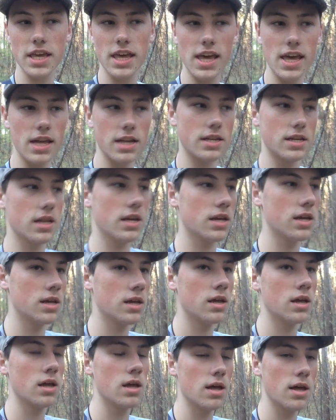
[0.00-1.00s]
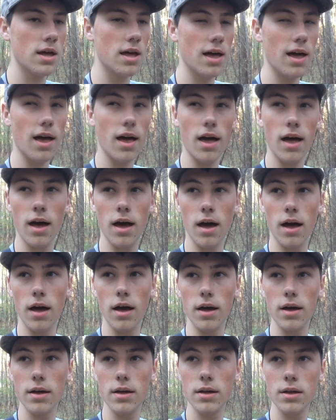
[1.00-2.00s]
hit
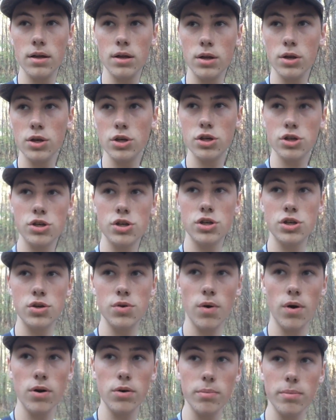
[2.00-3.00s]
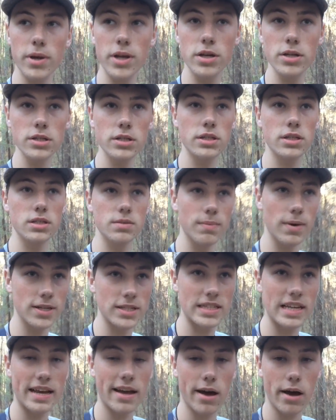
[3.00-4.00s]
200 meters. This is my
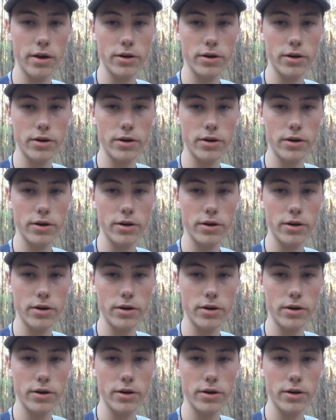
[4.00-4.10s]
second